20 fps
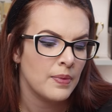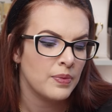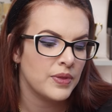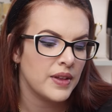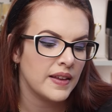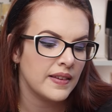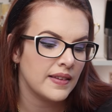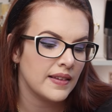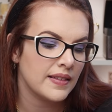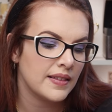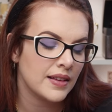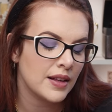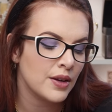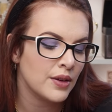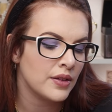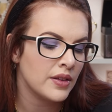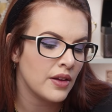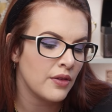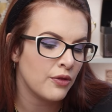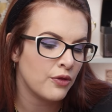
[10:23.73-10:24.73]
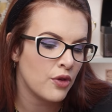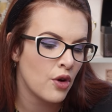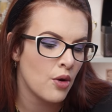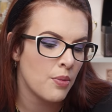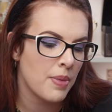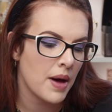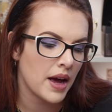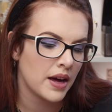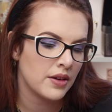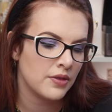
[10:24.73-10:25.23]
this exclusive full
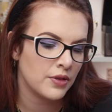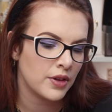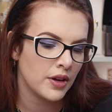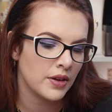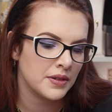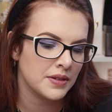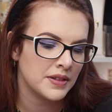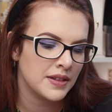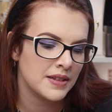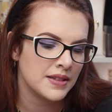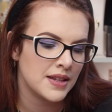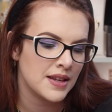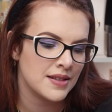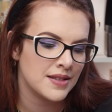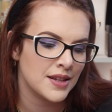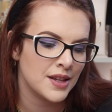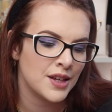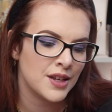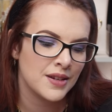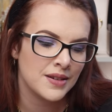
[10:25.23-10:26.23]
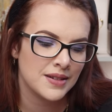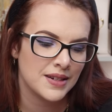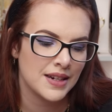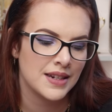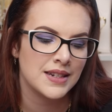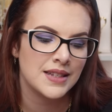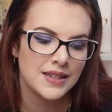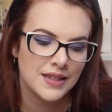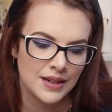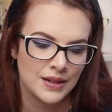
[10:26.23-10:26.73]
pack of coasters is a cute
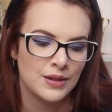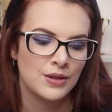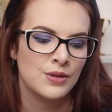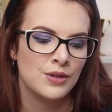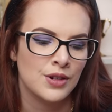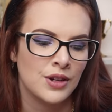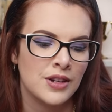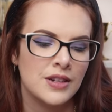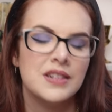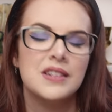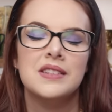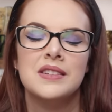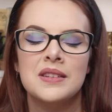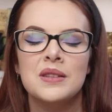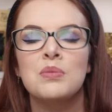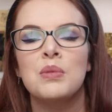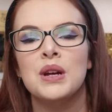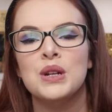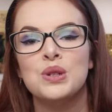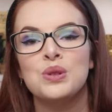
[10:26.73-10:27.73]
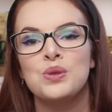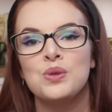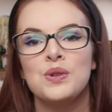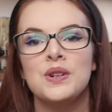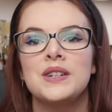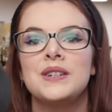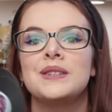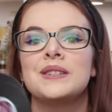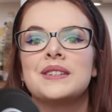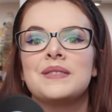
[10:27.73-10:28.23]
and subtle nod to the magical
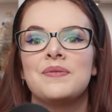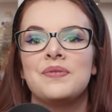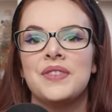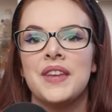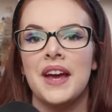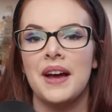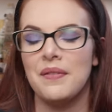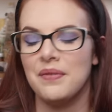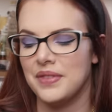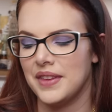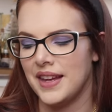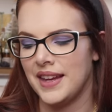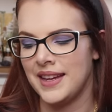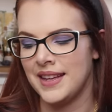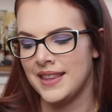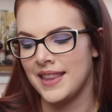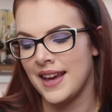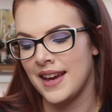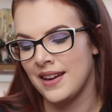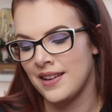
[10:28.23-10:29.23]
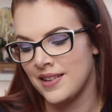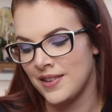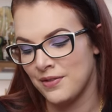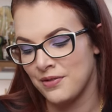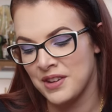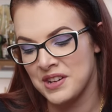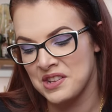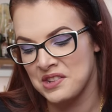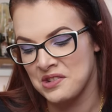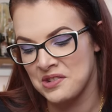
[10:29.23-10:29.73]
world. Yeah, they are
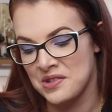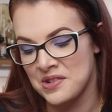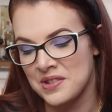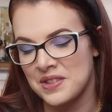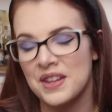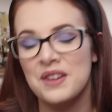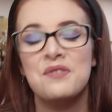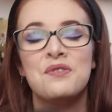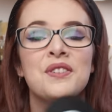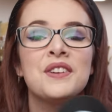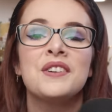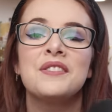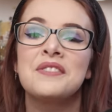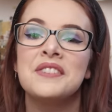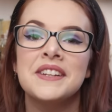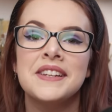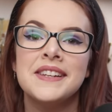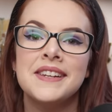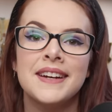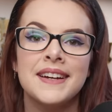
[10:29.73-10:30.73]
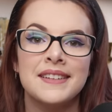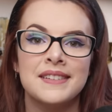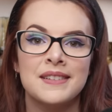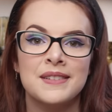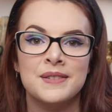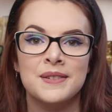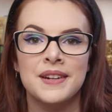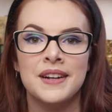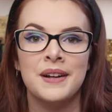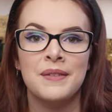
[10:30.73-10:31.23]
really cool. They feel really nice
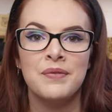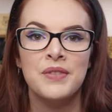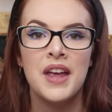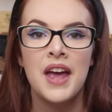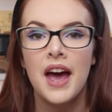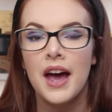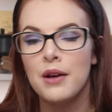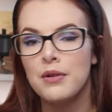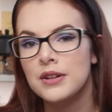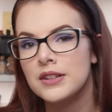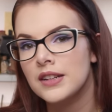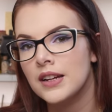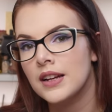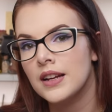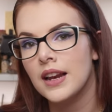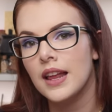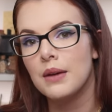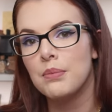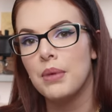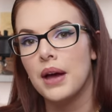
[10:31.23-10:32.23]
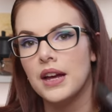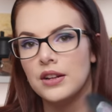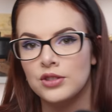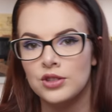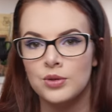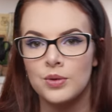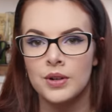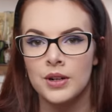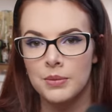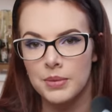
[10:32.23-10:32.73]
as well. I wish I could like pass
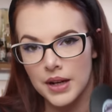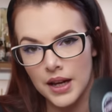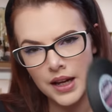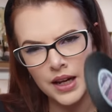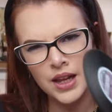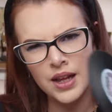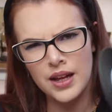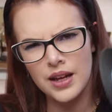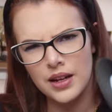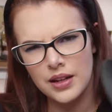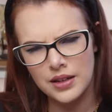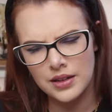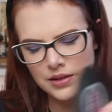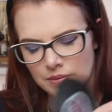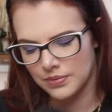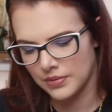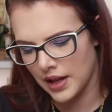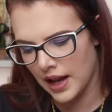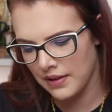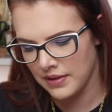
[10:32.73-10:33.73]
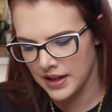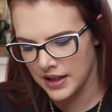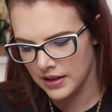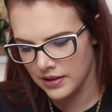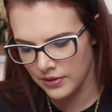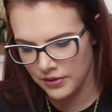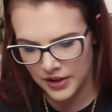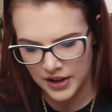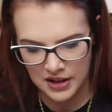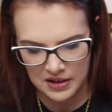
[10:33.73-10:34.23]
you on and be like, look, have a
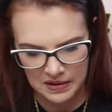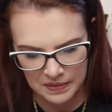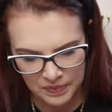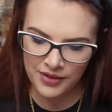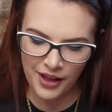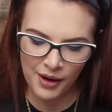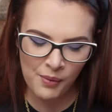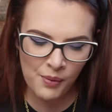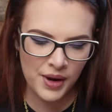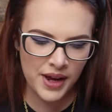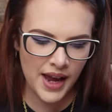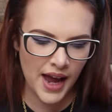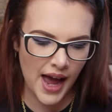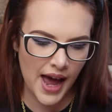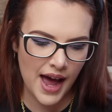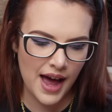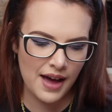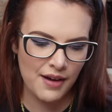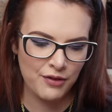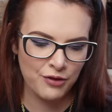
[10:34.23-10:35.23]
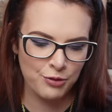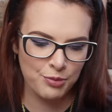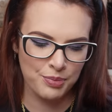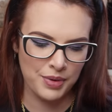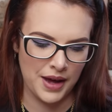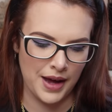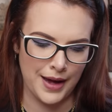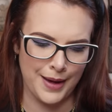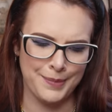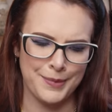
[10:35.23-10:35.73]
little feel. Then we have
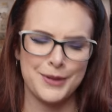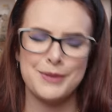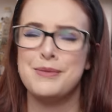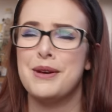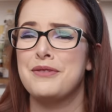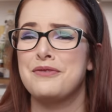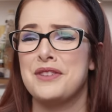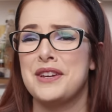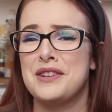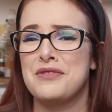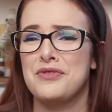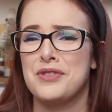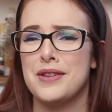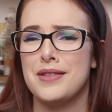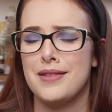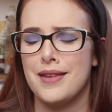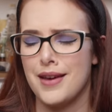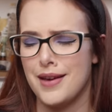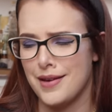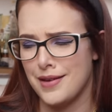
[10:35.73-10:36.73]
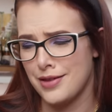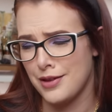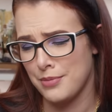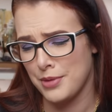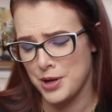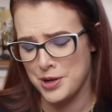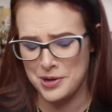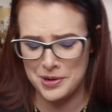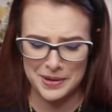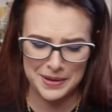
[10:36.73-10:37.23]
perhaps my favorite thing in the
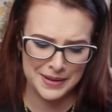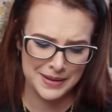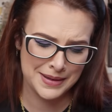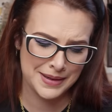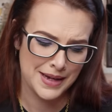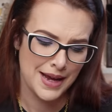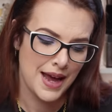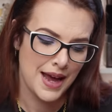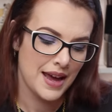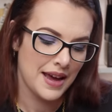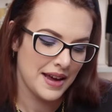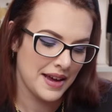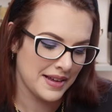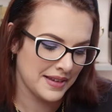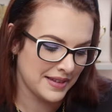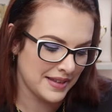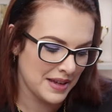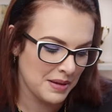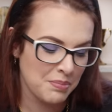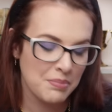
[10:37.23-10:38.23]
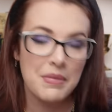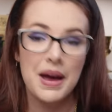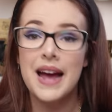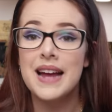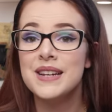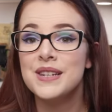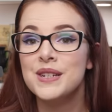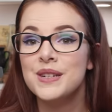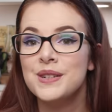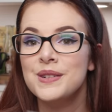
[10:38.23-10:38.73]
box is the
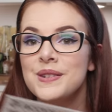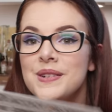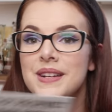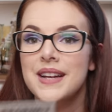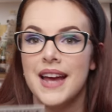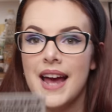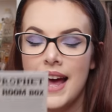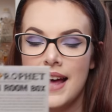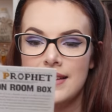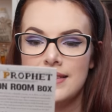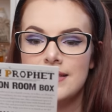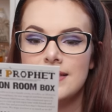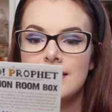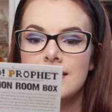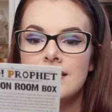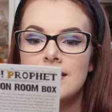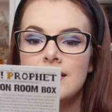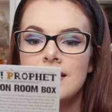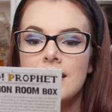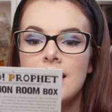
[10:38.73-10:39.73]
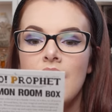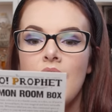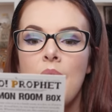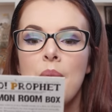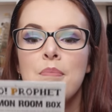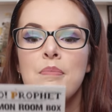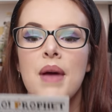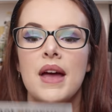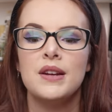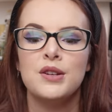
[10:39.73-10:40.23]
Magical Castle
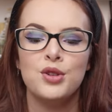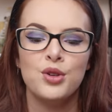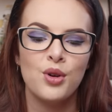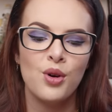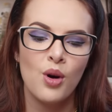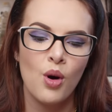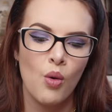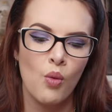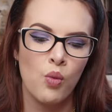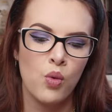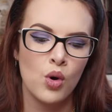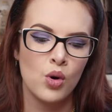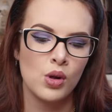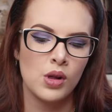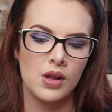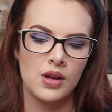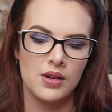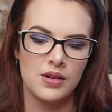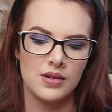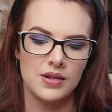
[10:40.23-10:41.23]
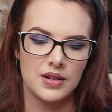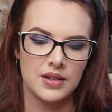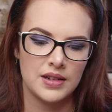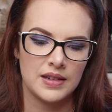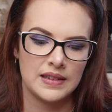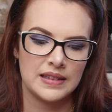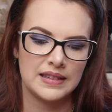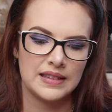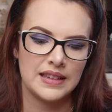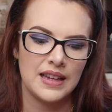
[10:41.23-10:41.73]
metal wall
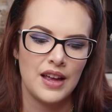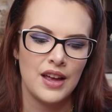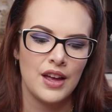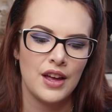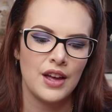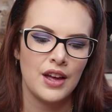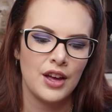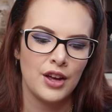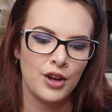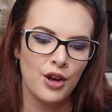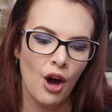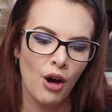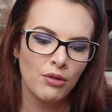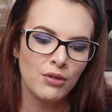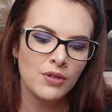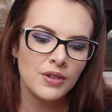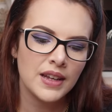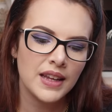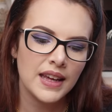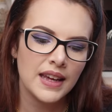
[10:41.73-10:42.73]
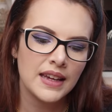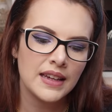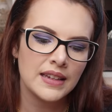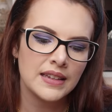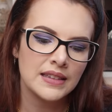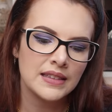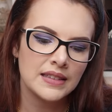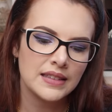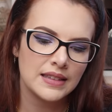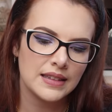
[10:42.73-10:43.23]
hooks, coral
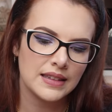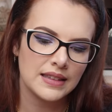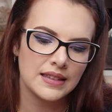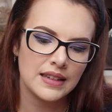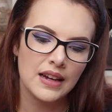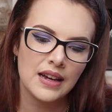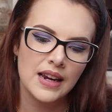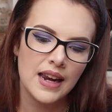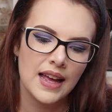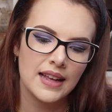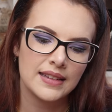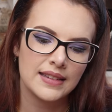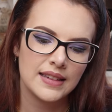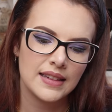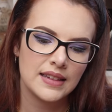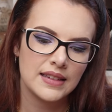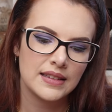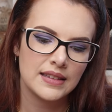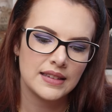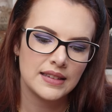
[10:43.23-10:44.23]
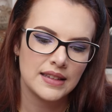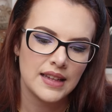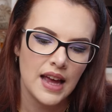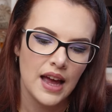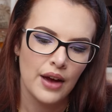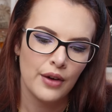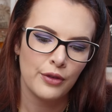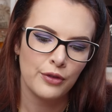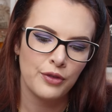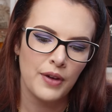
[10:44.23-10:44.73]
keys, sunglasses,
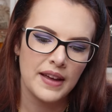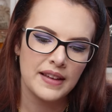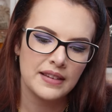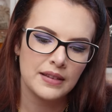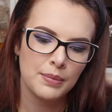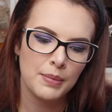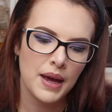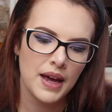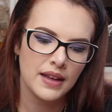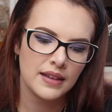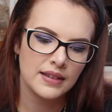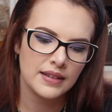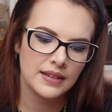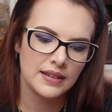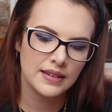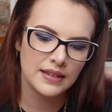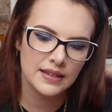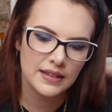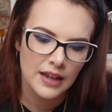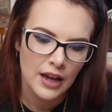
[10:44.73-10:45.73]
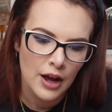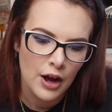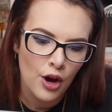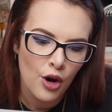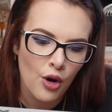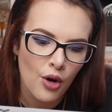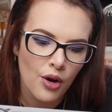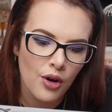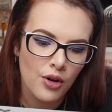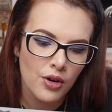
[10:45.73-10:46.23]
face masks.
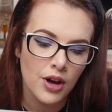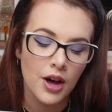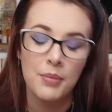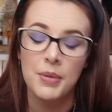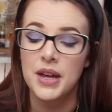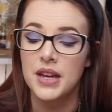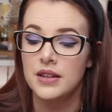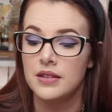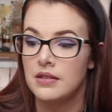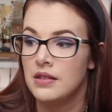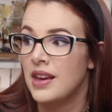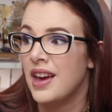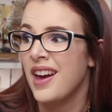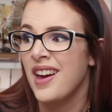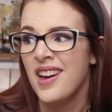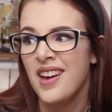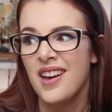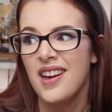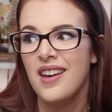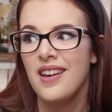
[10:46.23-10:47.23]
I mean, yeah,